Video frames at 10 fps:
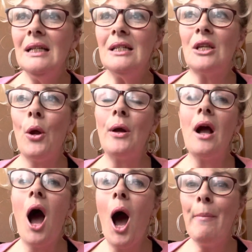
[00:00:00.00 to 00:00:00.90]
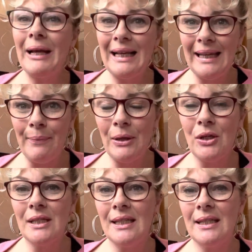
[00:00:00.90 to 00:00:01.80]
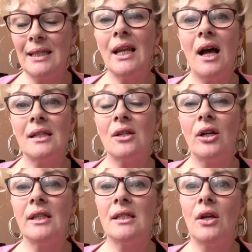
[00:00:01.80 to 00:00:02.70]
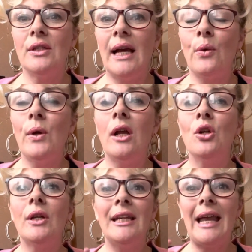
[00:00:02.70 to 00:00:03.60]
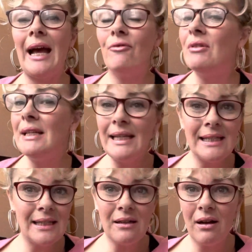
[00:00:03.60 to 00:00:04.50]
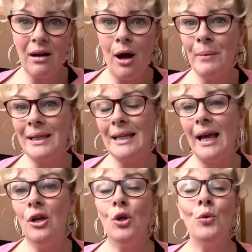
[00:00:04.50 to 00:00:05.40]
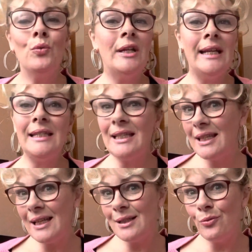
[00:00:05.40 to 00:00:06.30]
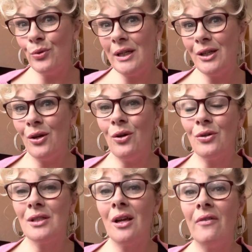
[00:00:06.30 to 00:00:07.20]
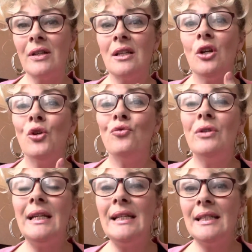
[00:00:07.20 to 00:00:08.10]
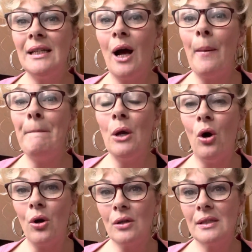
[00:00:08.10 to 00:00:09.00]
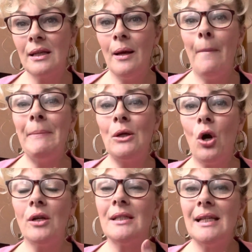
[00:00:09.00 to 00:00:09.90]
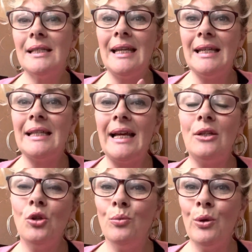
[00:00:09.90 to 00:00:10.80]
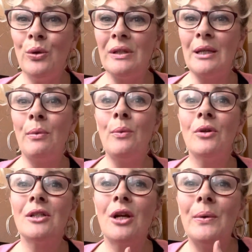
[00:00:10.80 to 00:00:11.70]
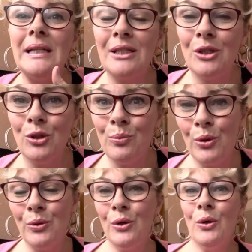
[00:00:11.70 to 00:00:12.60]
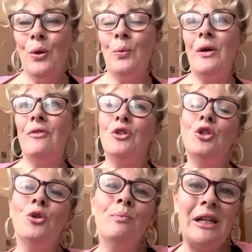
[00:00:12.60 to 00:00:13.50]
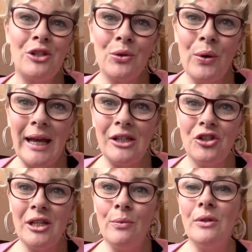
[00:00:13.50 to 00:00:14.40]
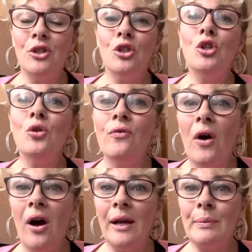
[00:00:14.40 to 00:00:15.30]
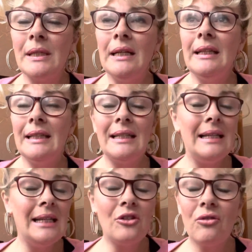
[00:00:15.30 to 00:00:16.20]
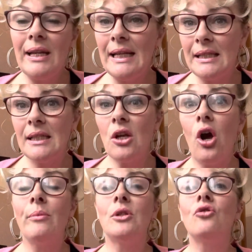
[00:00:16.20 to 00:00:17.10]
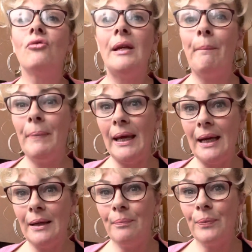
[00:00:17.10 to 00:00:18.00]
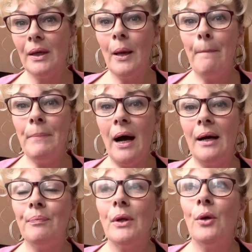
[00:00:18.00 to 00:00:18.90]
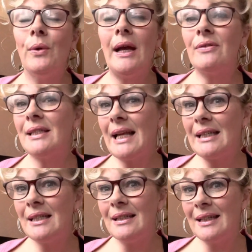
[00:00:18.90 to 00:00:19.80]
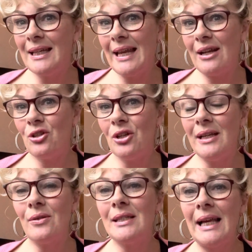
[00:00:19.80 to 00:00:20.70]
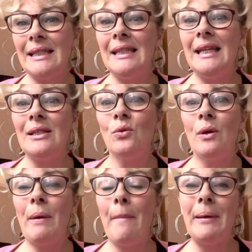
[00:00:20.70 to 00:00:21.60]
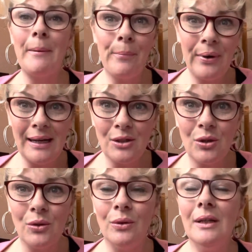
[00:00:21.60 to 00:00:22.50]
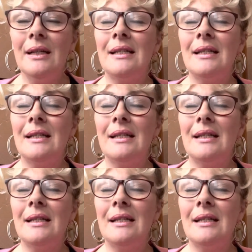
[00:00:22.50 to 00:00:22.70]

So karmically, because this is the last sign of the zodiac, we are looking at releasing our karmic debt, releasing things that really no longer serve us, releasing our blocks, because this is a new moon. So we want to go into the new moon with new magical energy, with new vibes. This literally is the time to dream big. But we have Saturn connection. Now, Saturn is all about being practical.